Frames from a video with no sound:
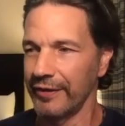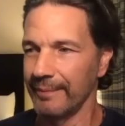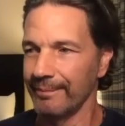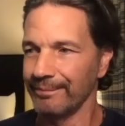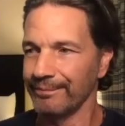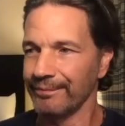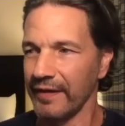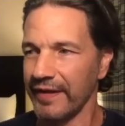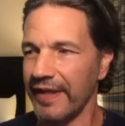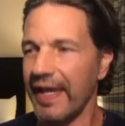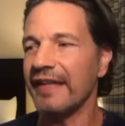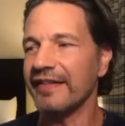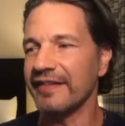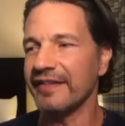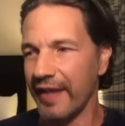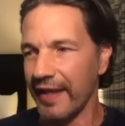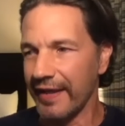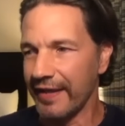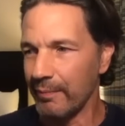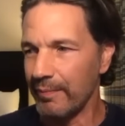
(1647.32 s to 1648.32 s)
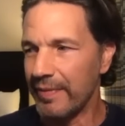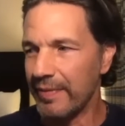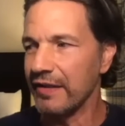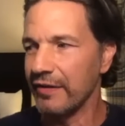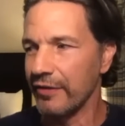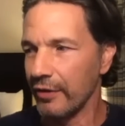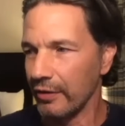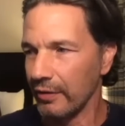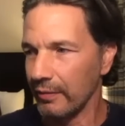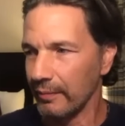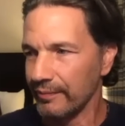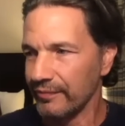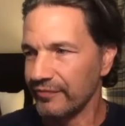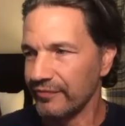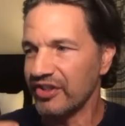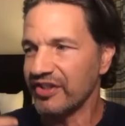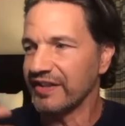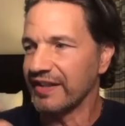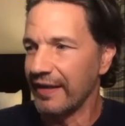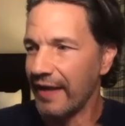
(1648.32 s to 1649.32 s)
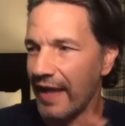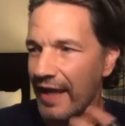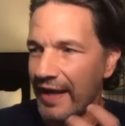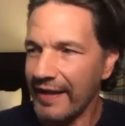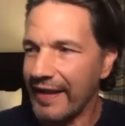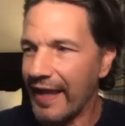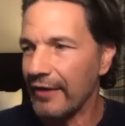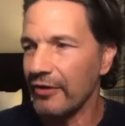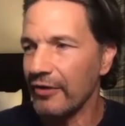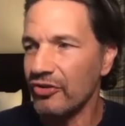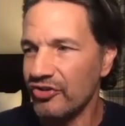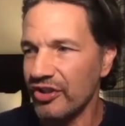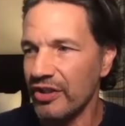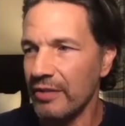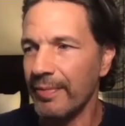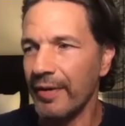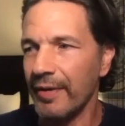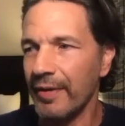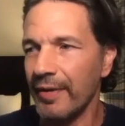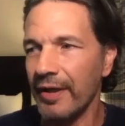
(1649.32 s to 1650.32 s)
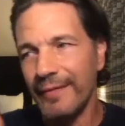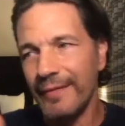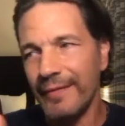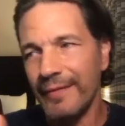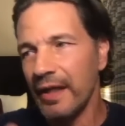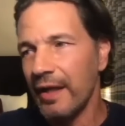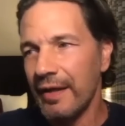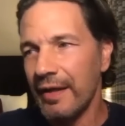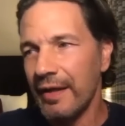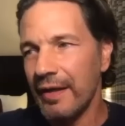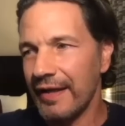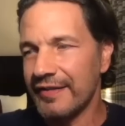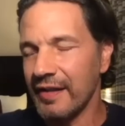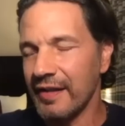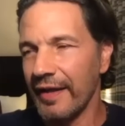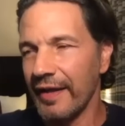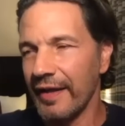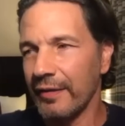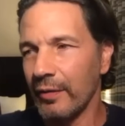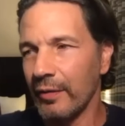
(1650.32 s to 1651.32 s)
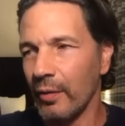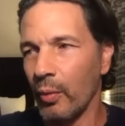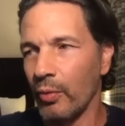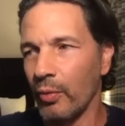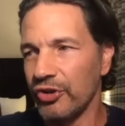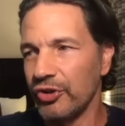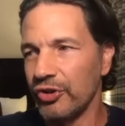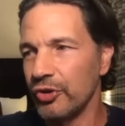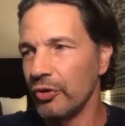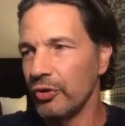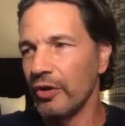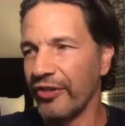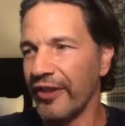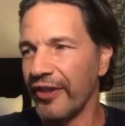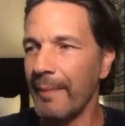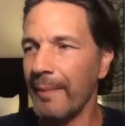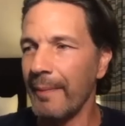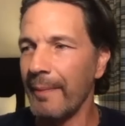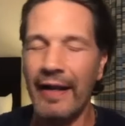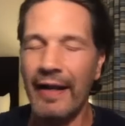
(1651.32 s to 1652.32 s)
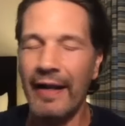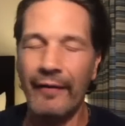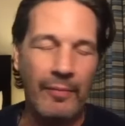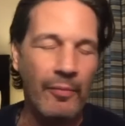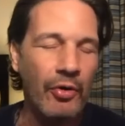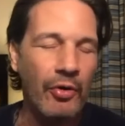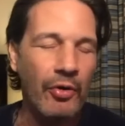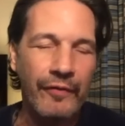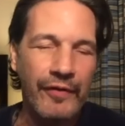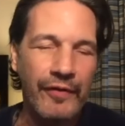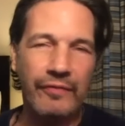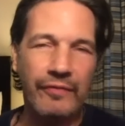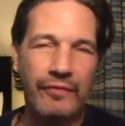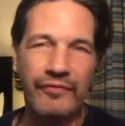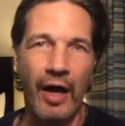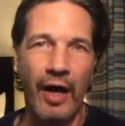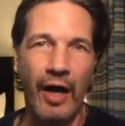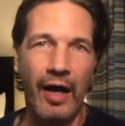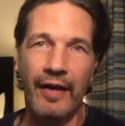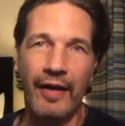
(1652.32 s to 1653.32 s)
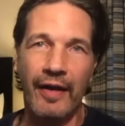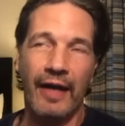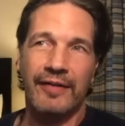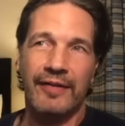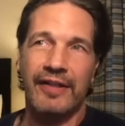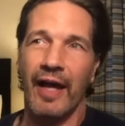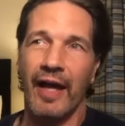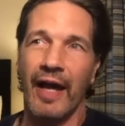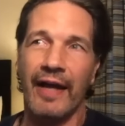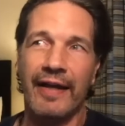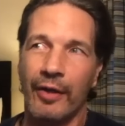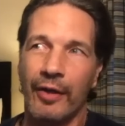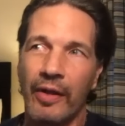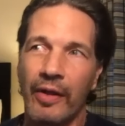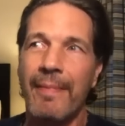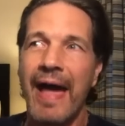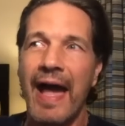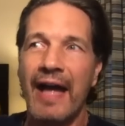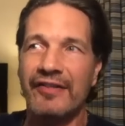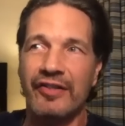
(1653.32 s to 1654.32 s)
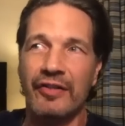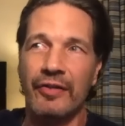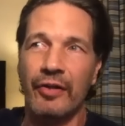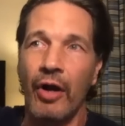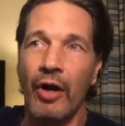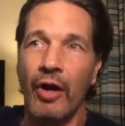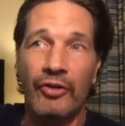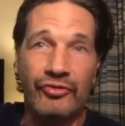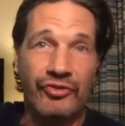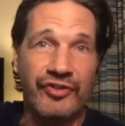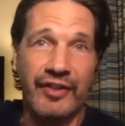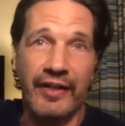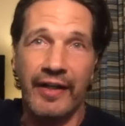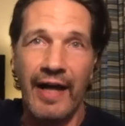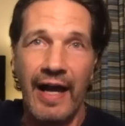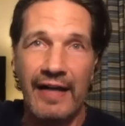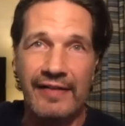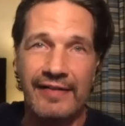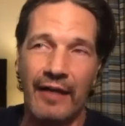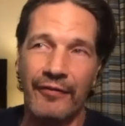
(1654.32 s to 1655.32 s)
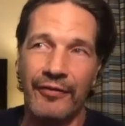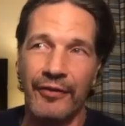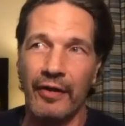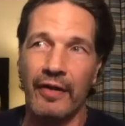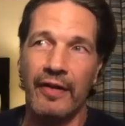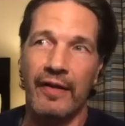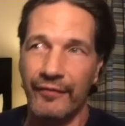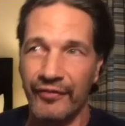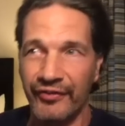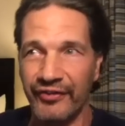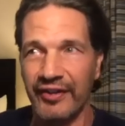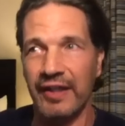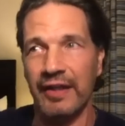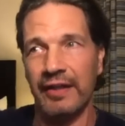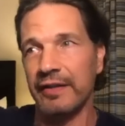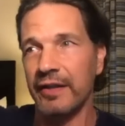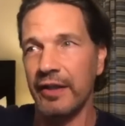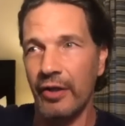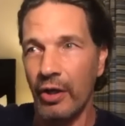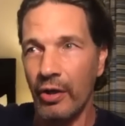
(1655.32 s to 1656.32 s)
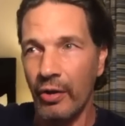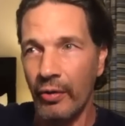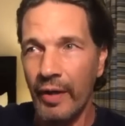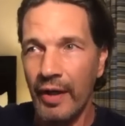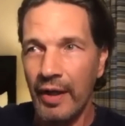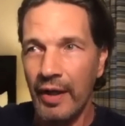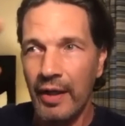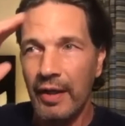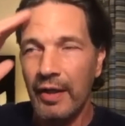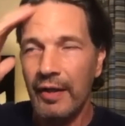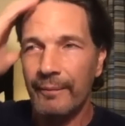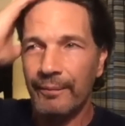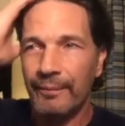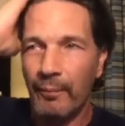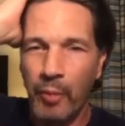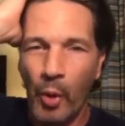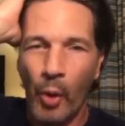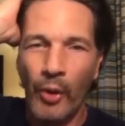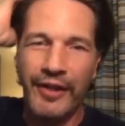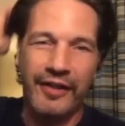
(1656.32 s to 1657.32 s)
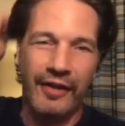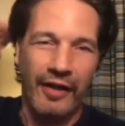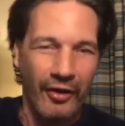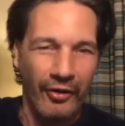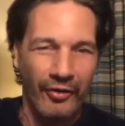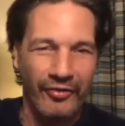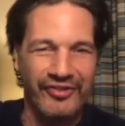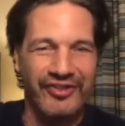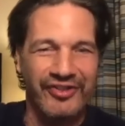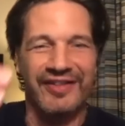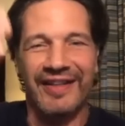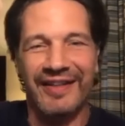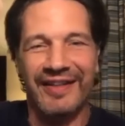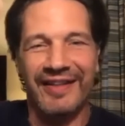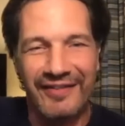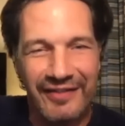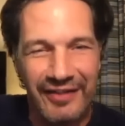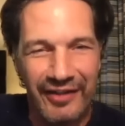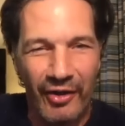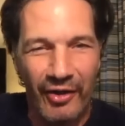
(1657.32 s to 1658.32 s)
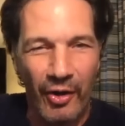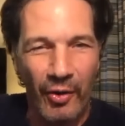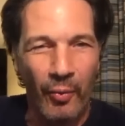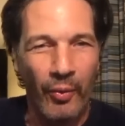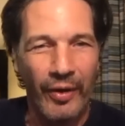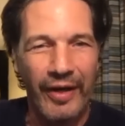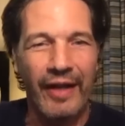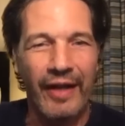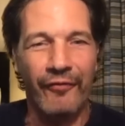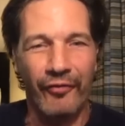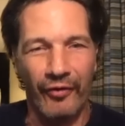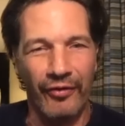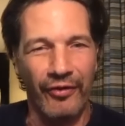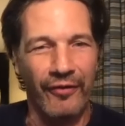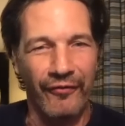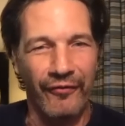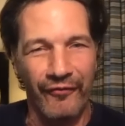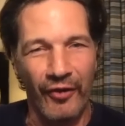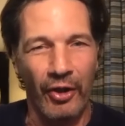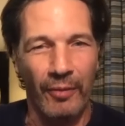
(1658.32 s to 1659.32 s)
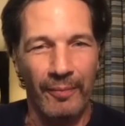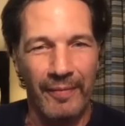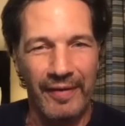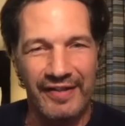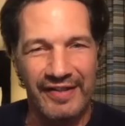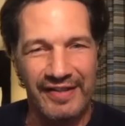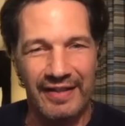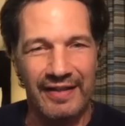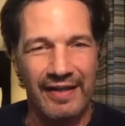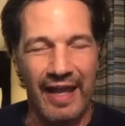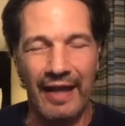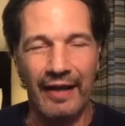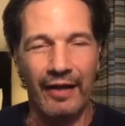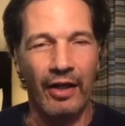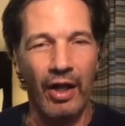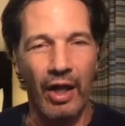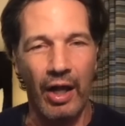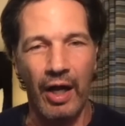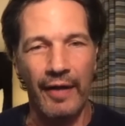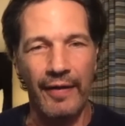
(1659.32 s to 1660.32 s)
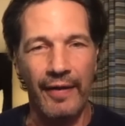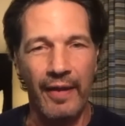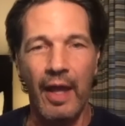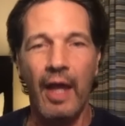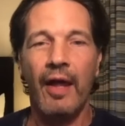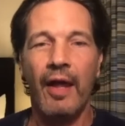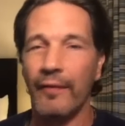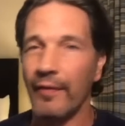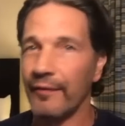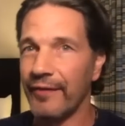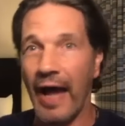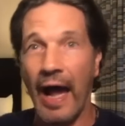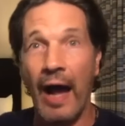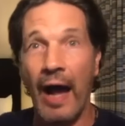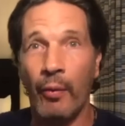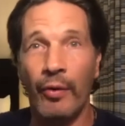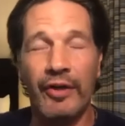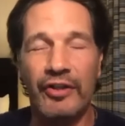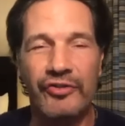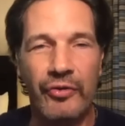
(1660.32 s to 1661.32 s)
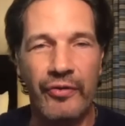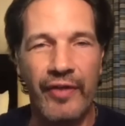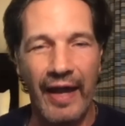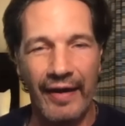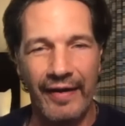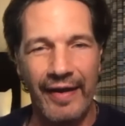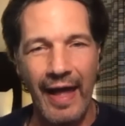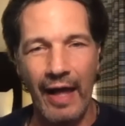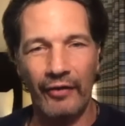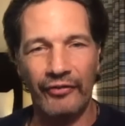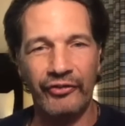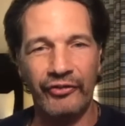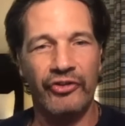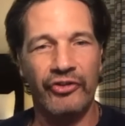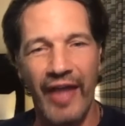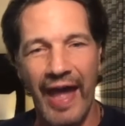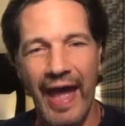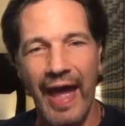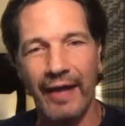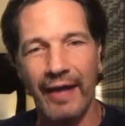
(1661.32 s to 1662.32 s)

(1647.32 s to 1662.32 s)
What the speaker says: yes, they're just kinetic energy, but it's like, think about every movie you've done. I can only imagine there are hundreds of guys out there that have seen, Boyka, or seen, whatever the film is, and gone, I want to do that now. So that